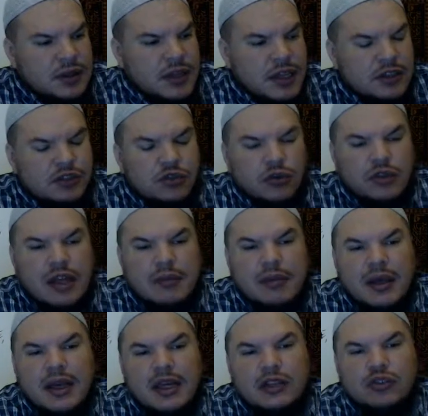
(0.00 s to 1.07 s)
And so they
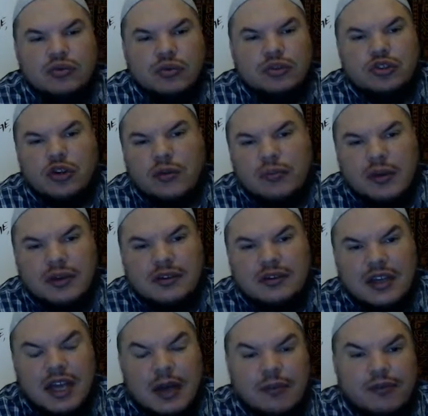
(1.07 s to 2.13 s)
begin to interpret
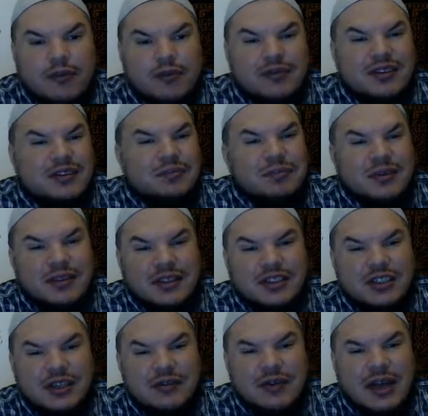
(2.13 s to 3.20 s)
Islam from this
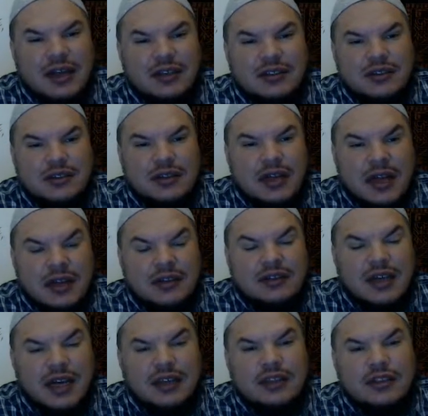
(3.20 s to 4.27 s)
position of
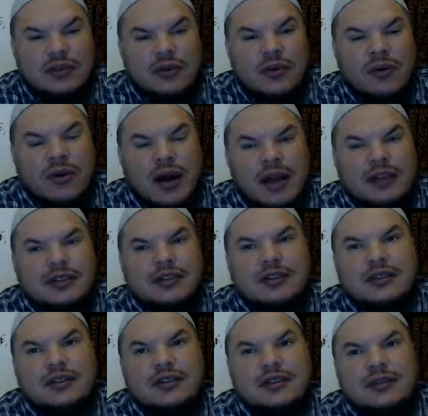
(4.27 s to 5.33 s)
anxiety or
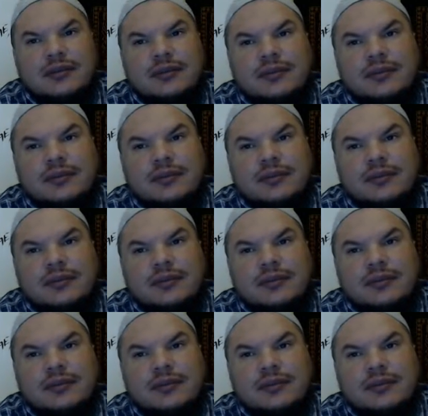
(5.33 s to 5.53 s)
anxiousness.